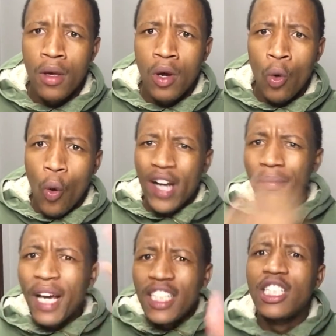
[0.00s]
What
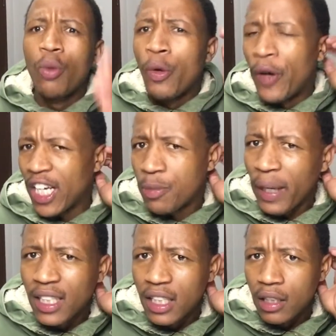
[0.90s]
magic were we
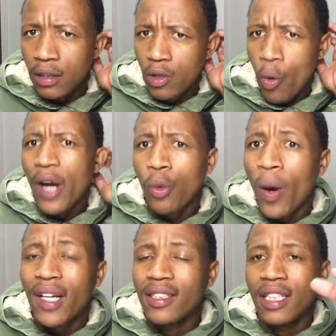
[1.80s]
expecting?
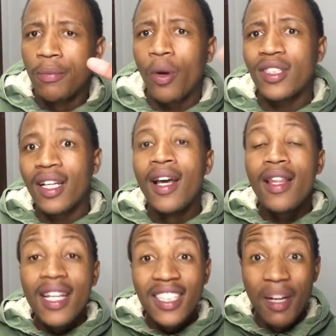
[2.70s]
What is it? Because
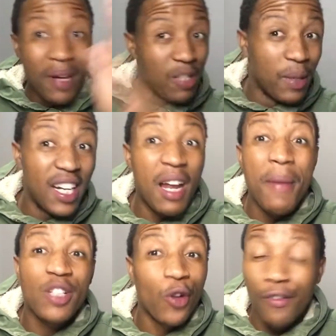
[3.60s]
the team has been in a mess
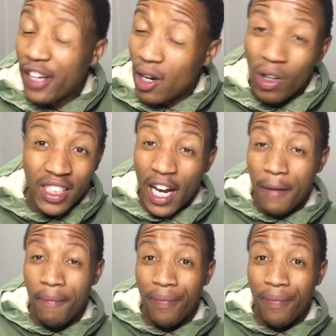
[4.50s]
for a very long time.